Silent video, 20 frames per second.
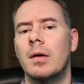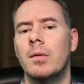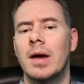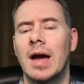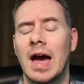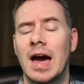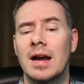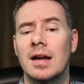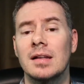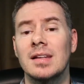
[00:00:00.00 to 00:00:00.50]
We
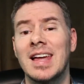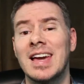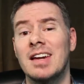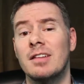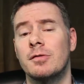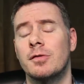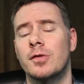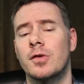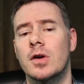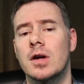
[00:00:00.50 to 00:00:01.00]
had a
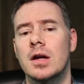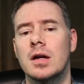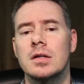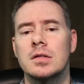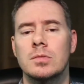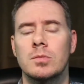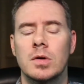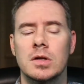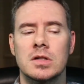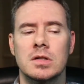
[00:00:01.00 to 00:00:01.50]
late
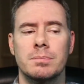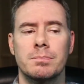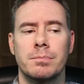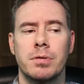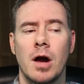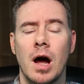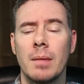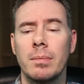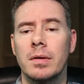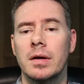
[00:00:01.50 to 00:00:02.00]
freeze, which
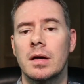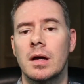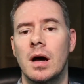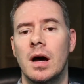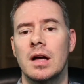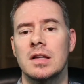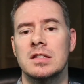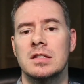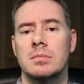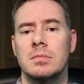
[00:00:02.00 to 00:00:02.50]
probably
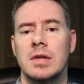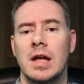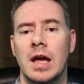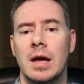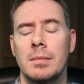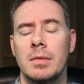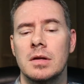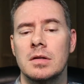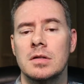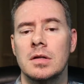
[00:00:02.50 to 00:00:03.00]
caused some
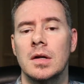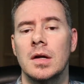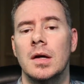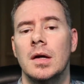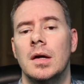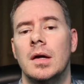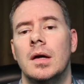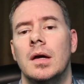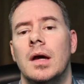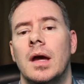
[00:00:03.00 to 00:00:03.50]
damage
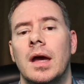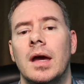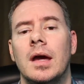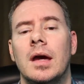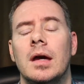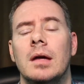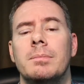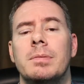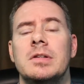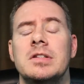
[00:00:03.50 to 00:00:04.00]

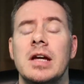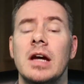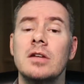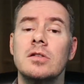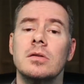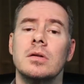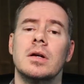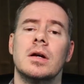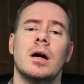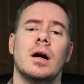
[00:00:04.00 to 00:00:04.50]
and
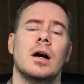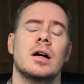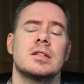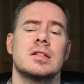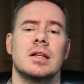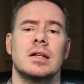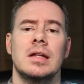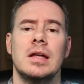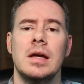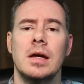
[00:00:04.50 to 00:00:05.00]
potentially caused
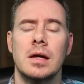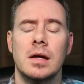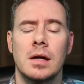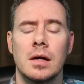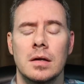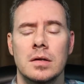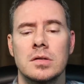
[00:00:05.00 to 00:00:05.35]
a leak.